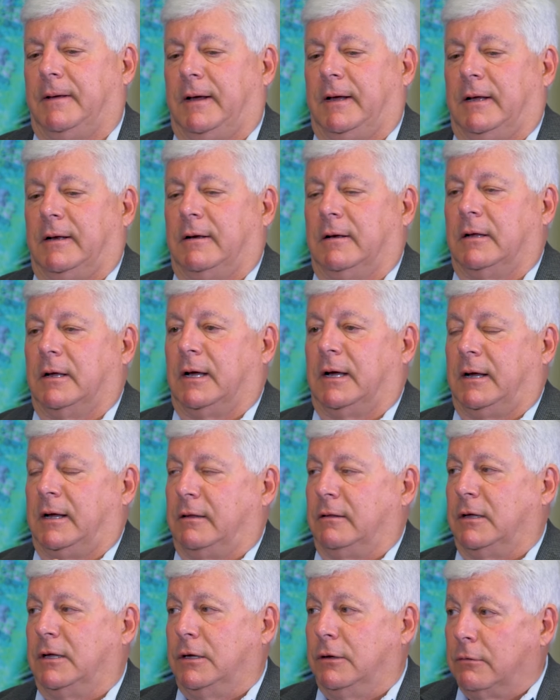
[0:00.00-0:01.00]

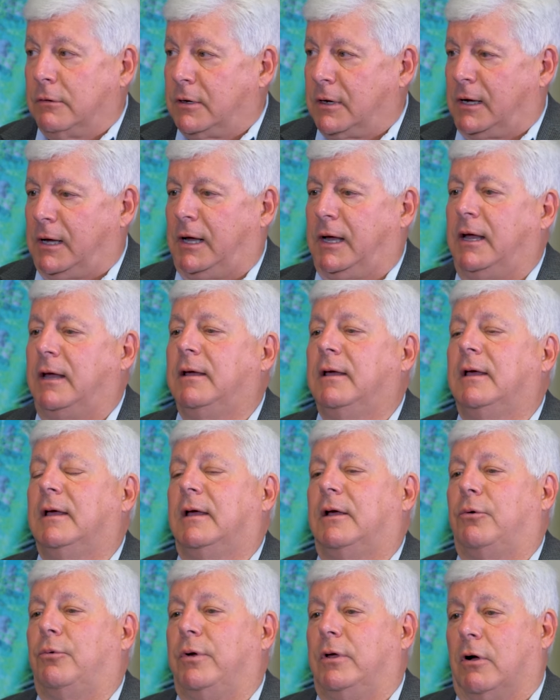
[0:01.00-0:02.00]
in the UK.
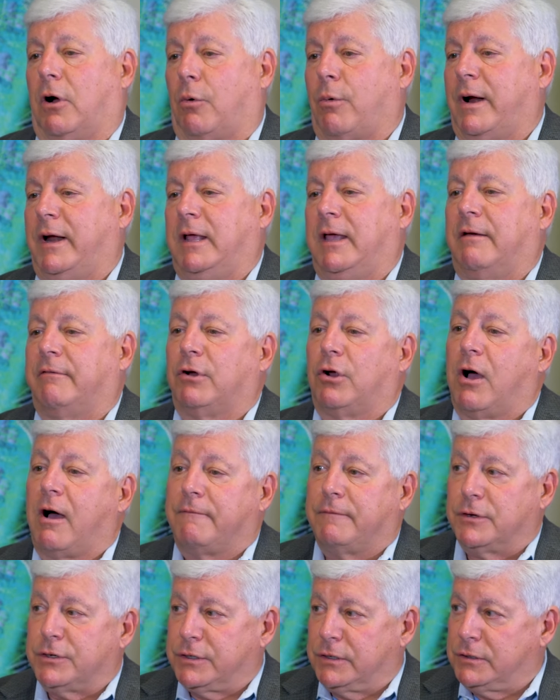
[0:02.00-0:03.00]
We already have an
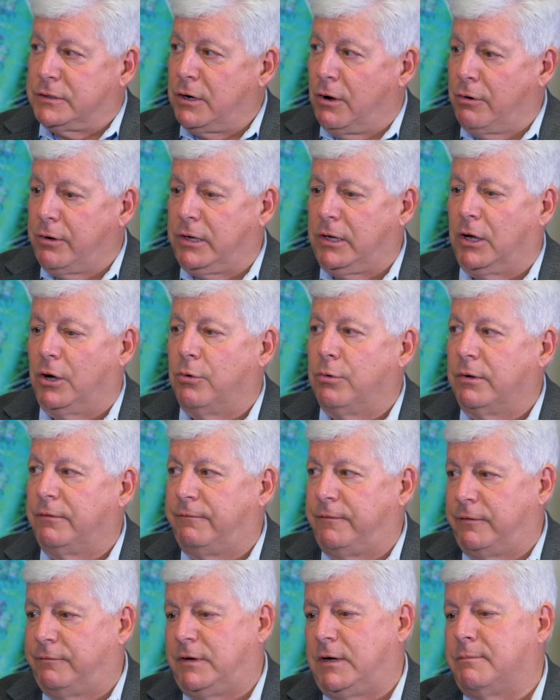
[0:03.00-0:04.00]
office in Tokyo
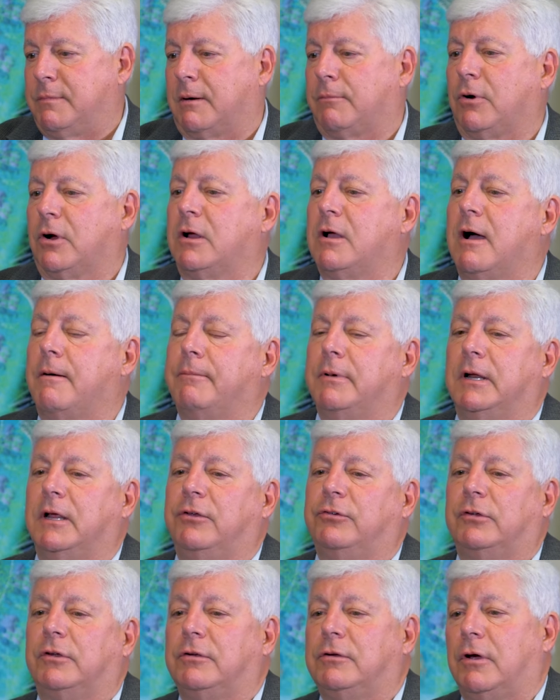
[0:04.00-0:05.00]
with 50 member
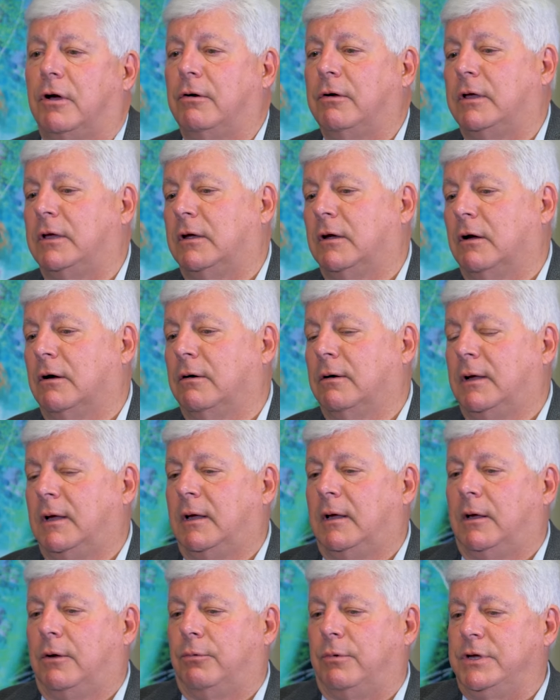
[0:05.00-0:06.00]
companies in Tokyo.
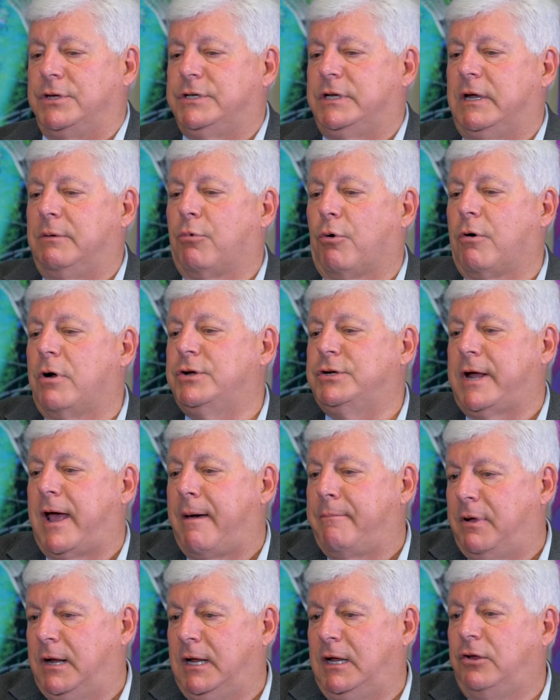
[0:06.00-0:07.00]
We see more
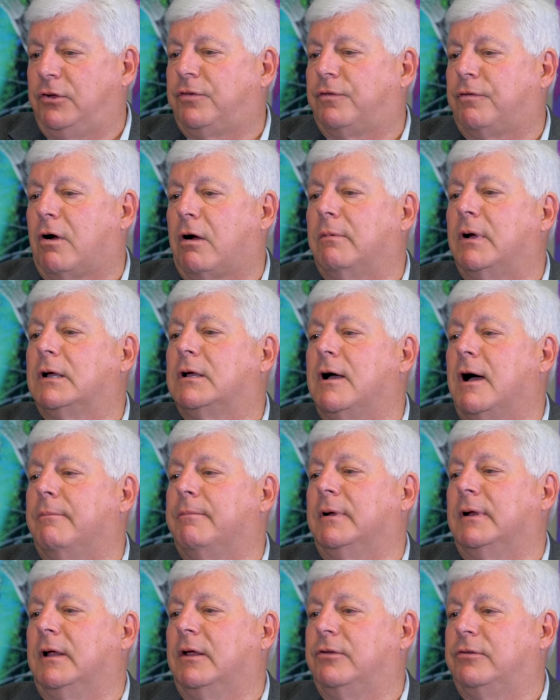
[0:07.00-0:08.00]
Japanese pharma
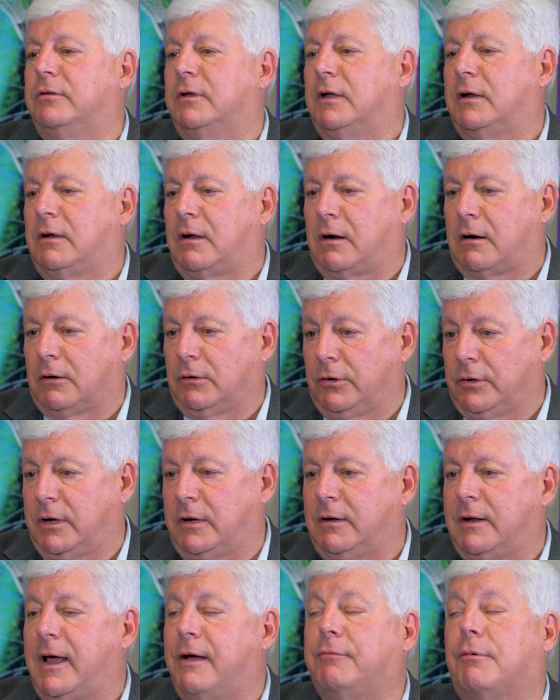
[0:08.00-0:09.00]
companies that are
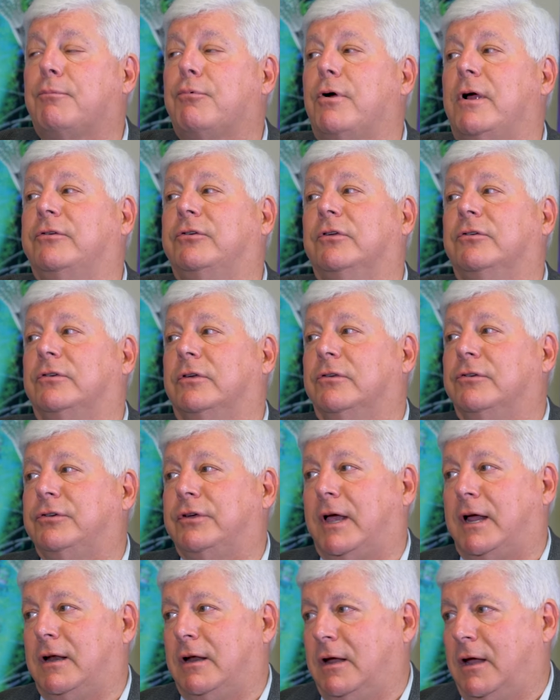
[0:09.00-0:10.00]
looking to have a presence in
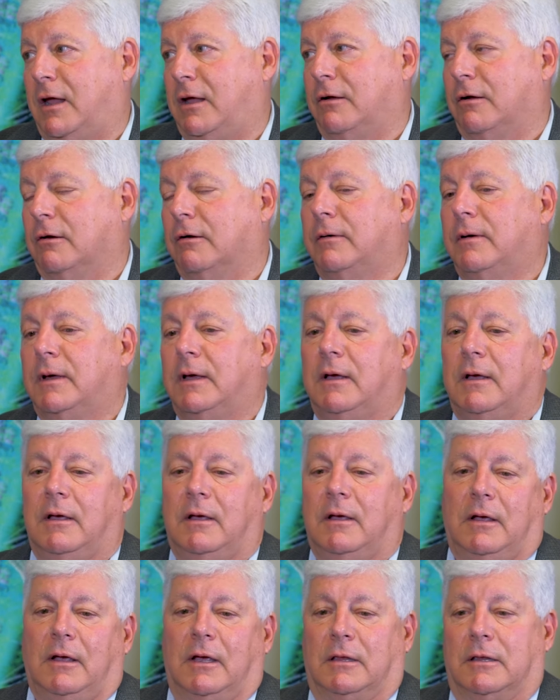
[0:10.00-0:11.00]
San Diego.
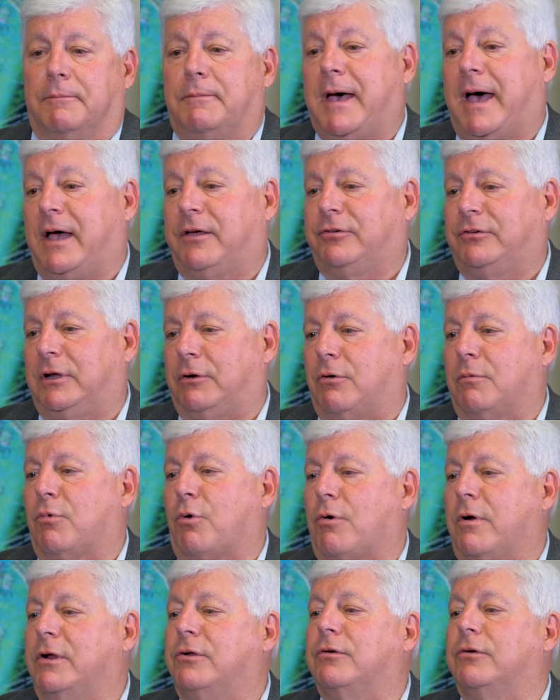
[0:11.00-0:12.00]
In the past, they were
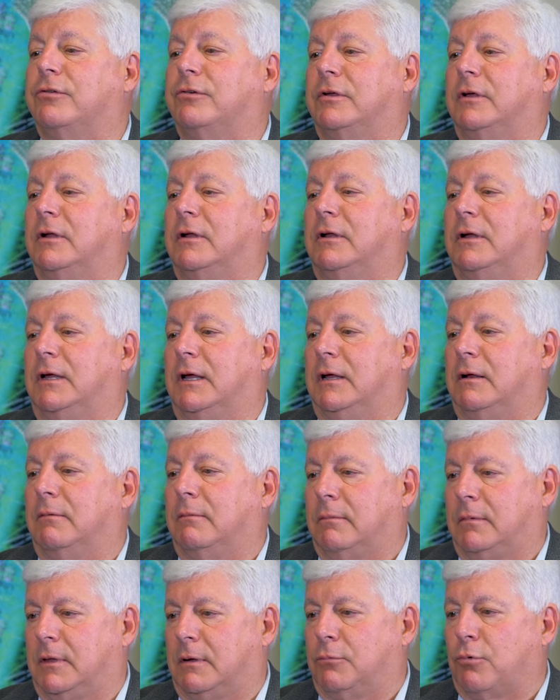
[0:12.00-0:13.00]
more interested
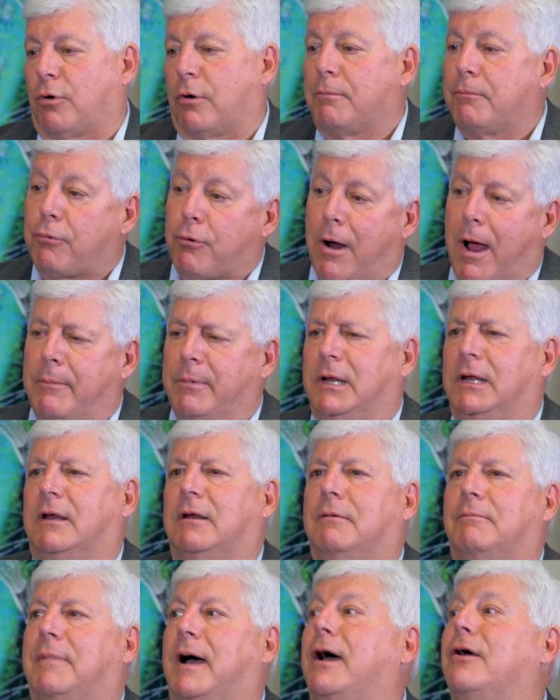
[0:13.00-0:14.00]
in the more
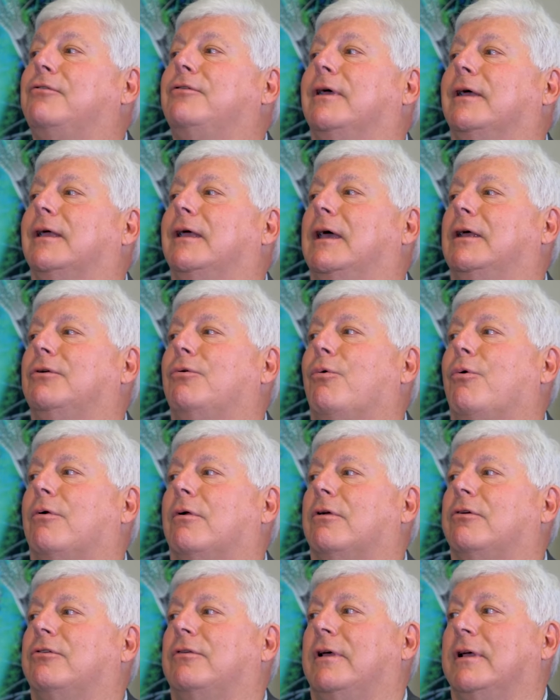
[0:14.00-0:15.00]
prominent biotech
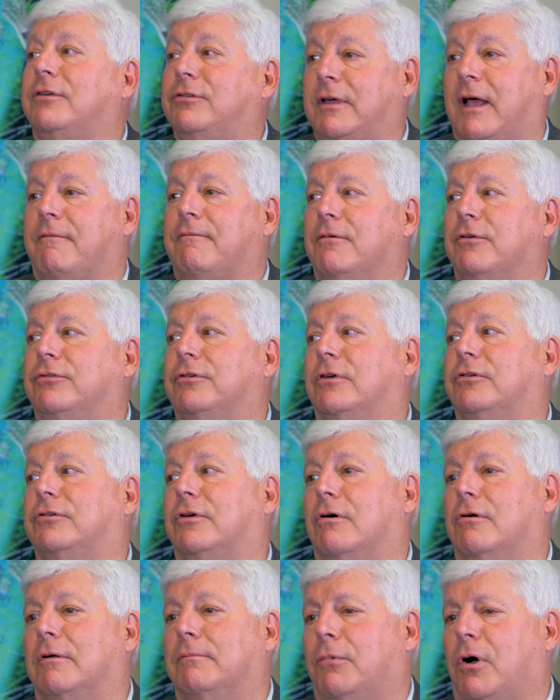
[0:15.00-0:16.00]
headquarters like San
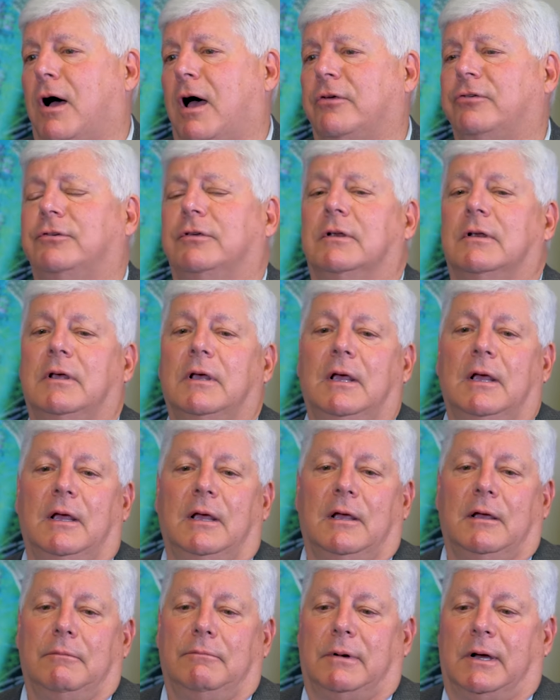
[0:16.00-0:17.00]
Francisco and Boston,
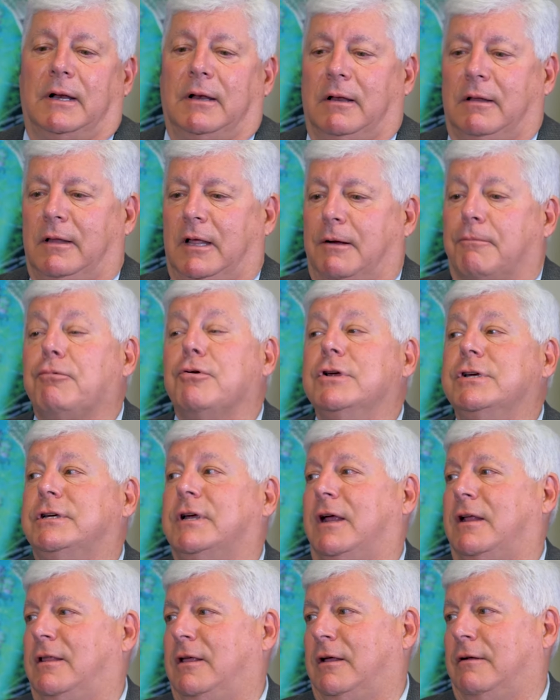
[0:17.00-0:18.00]
but they
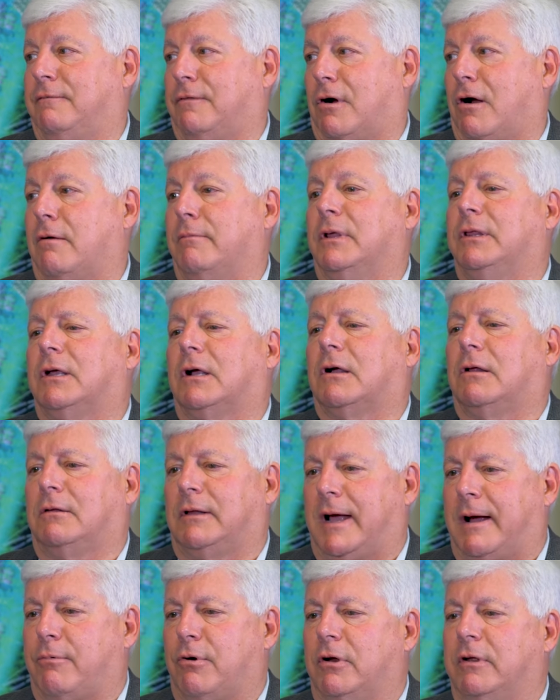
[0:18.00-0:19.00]
appreciate the environment, the
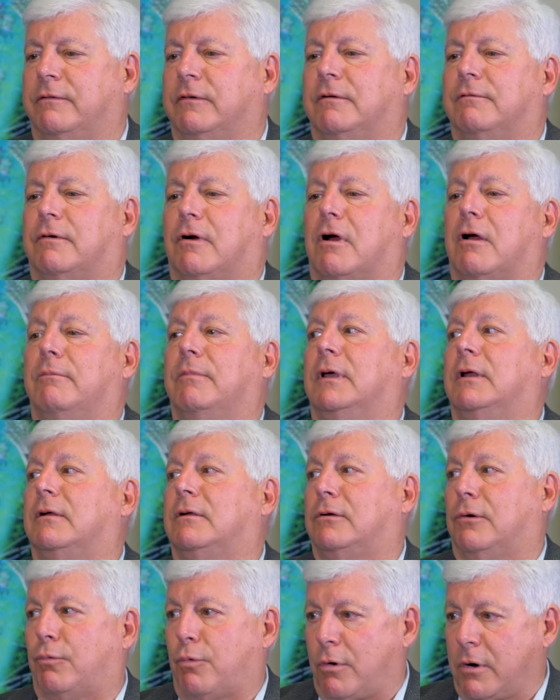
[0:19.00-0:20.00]
collaborative environment
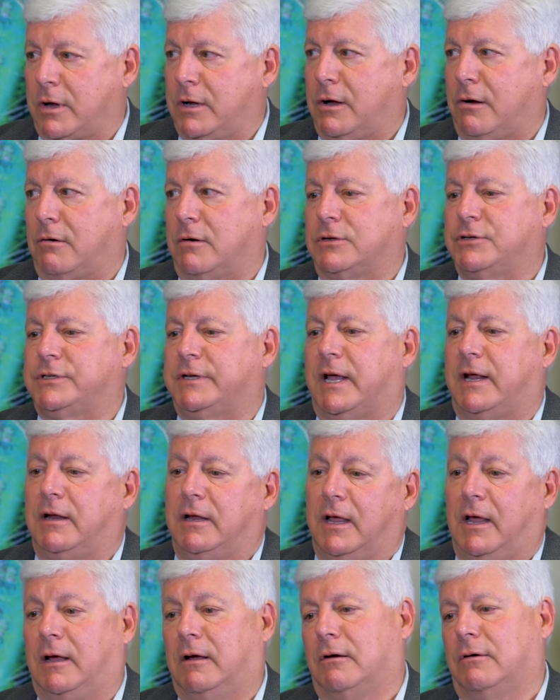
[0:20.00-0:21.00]
to work here in San
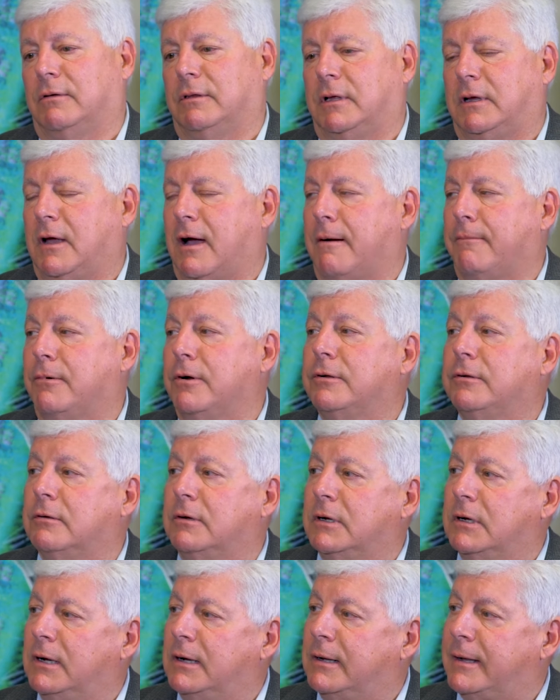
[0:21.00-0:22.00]
Diego and the
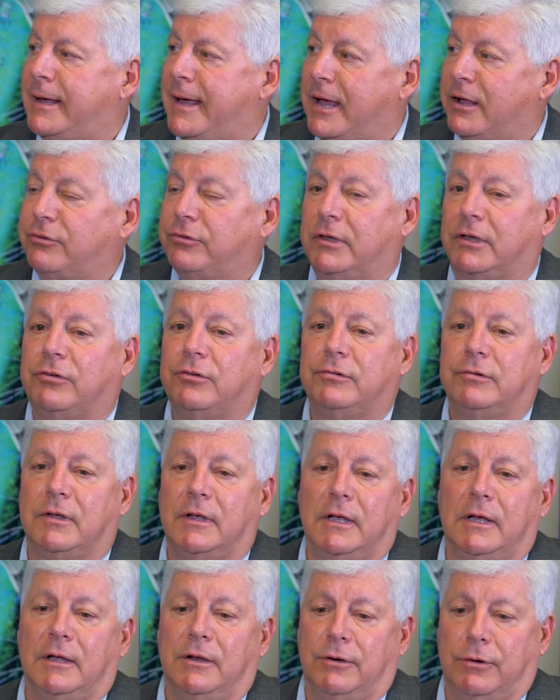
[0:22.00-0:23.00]
opportunity to access
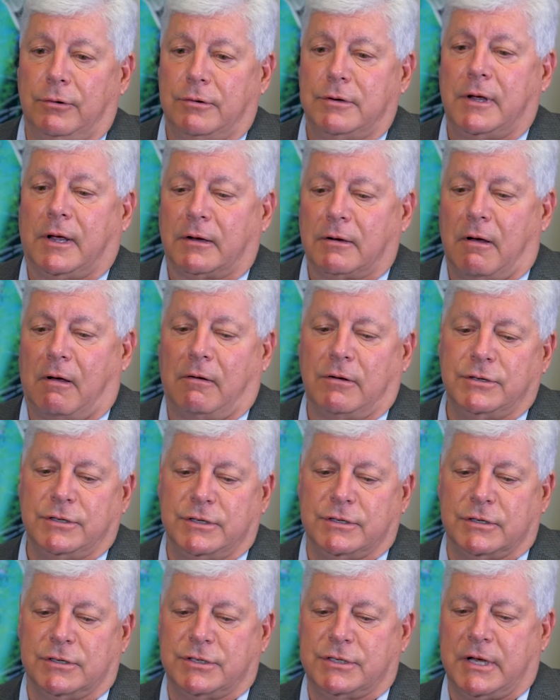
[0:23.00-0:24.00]
new
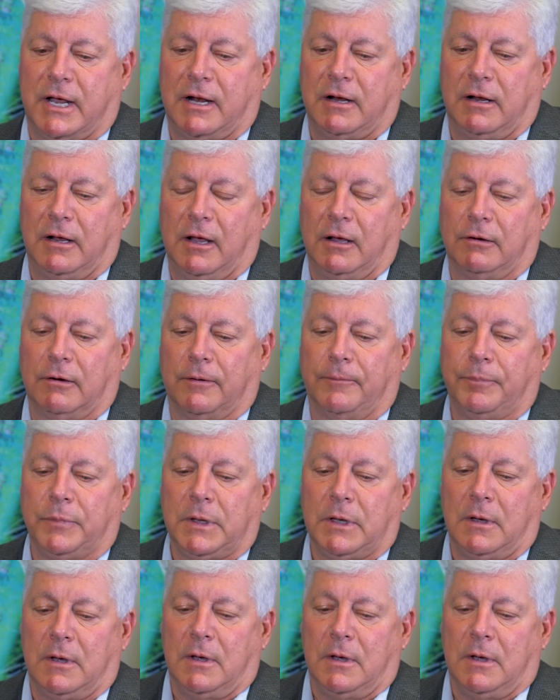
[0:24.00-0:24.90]
technologies in San Diego.